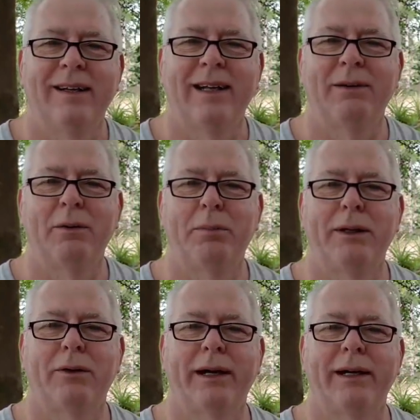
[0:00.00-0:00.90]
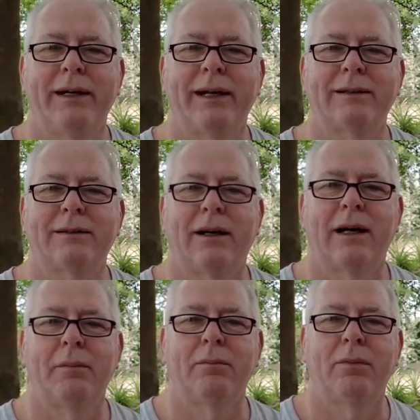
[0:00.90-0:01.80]
That would be great. Next
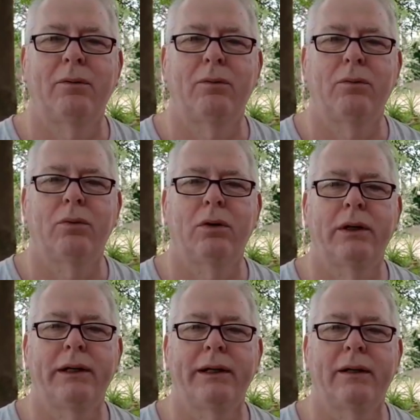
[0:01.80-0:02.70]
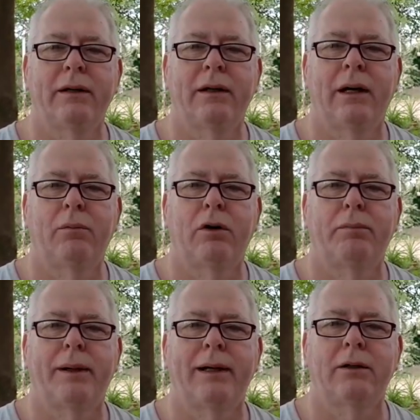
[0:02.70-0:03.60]
time we're here, I'm off
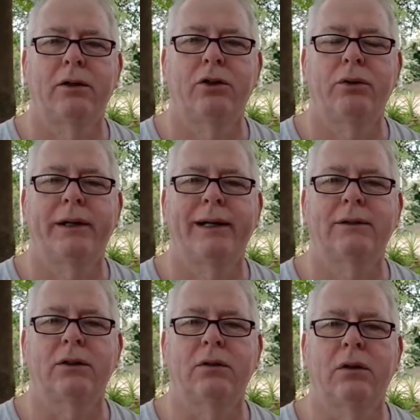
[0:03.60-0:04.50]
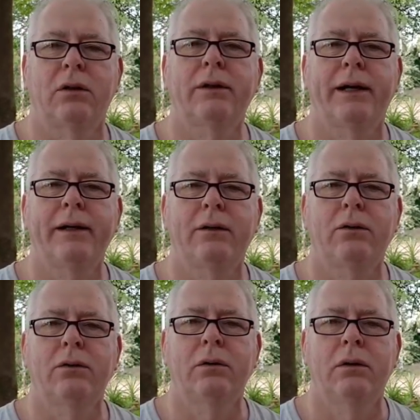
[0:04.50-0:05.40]
back to UK soon. Okay,
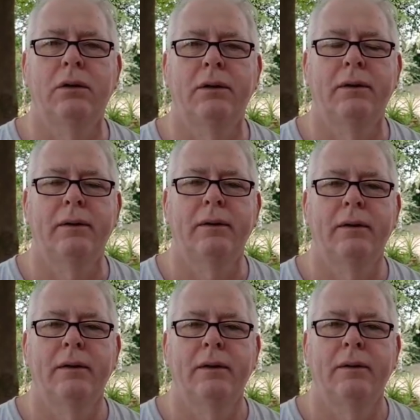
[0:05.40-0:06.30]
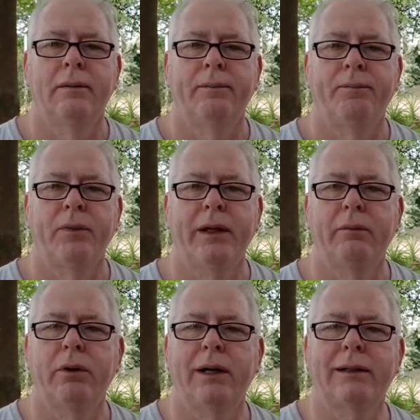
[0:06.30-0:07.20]
cool. Yeah,
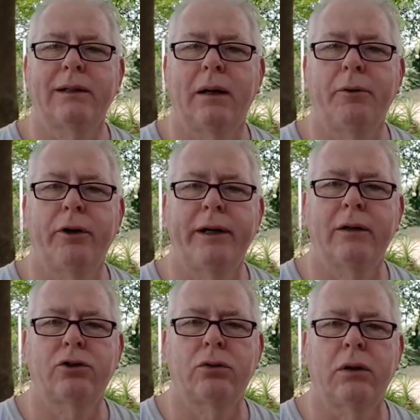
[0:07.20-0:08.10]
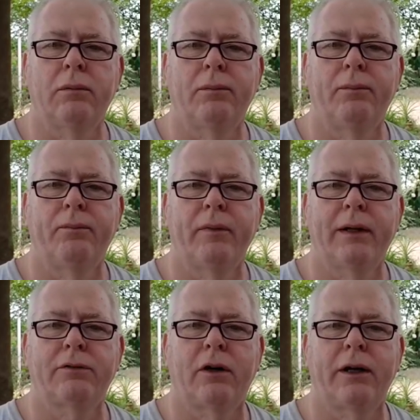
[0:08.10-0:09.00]
next time you're here, sure.
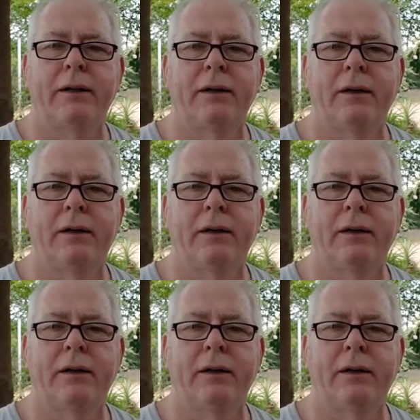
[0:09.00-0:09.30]
That's fine.